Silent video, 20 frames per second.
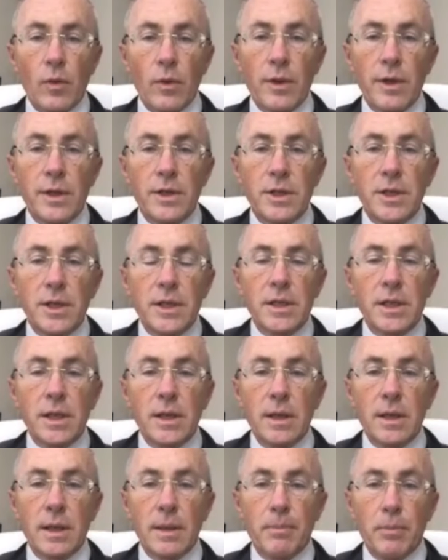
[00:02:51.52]
Well, this is
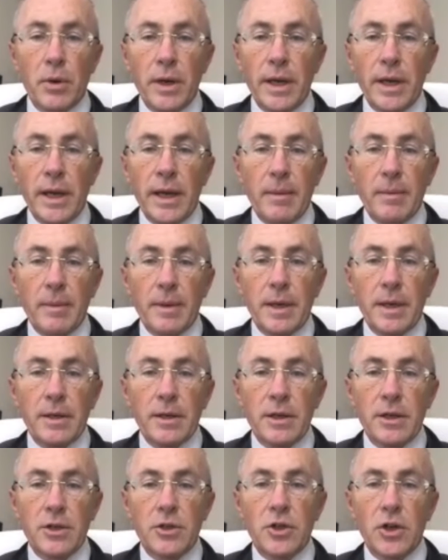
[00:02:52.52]
the preeminent
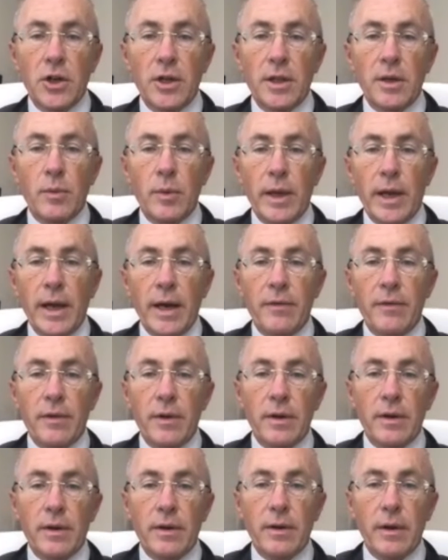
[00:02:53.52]
concern that we have
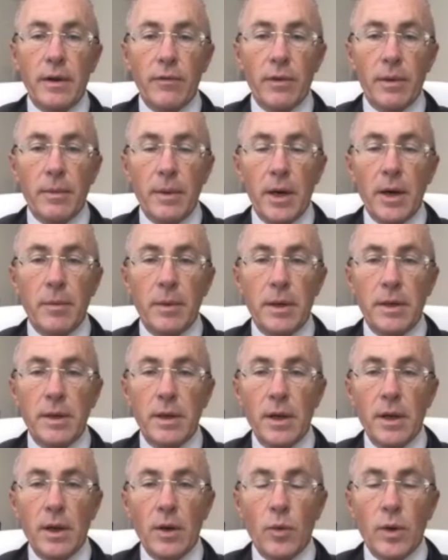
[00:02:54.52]
at the moment,
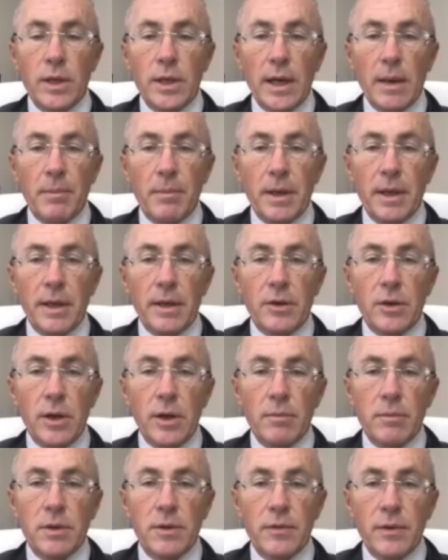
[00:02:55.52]
what's happening in
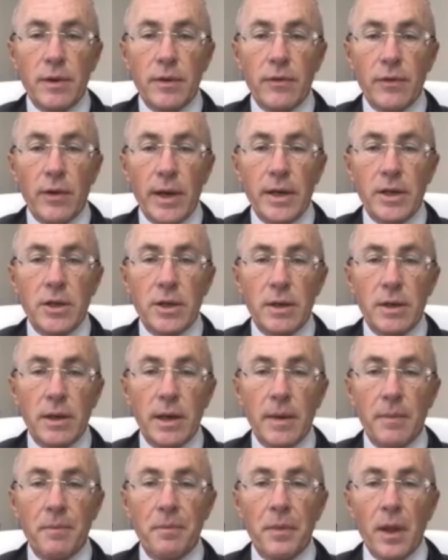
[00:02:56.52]
terms of inflation.
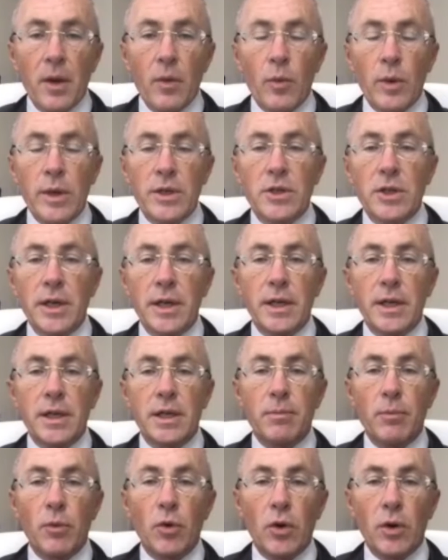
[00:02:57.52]
Now, we see it
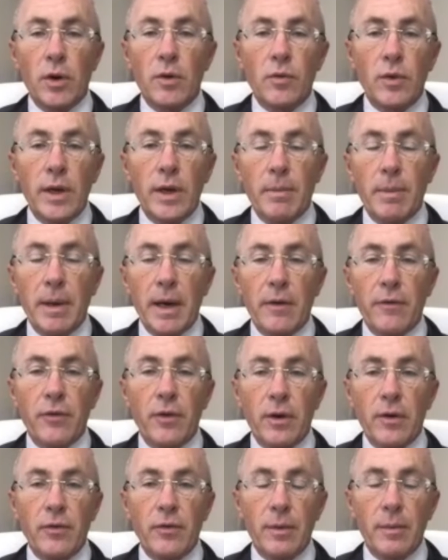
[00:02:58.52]
as more a rebound
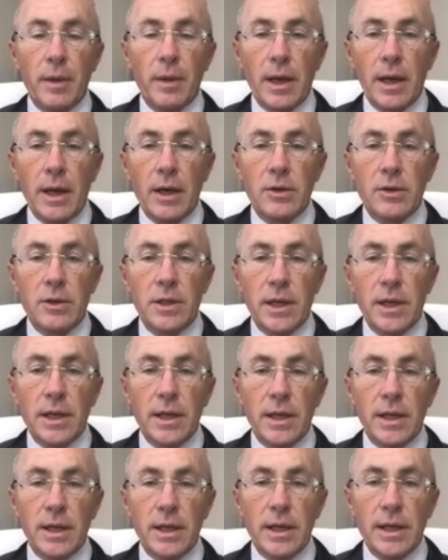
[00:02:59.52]
from the lows yet
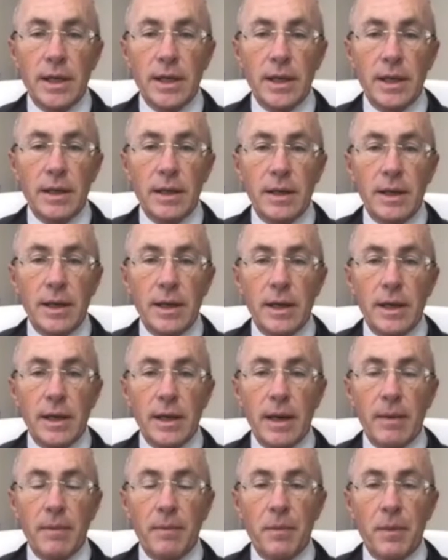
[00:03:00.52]

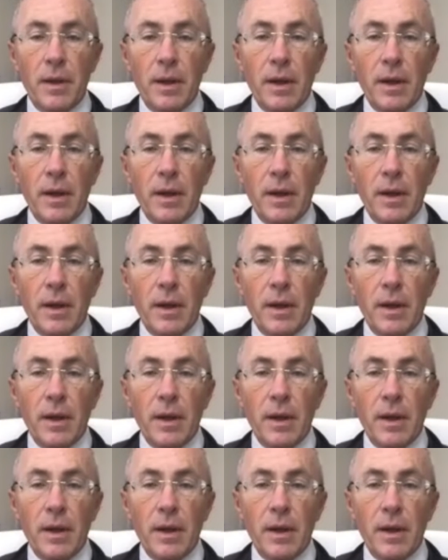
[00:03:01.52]
again.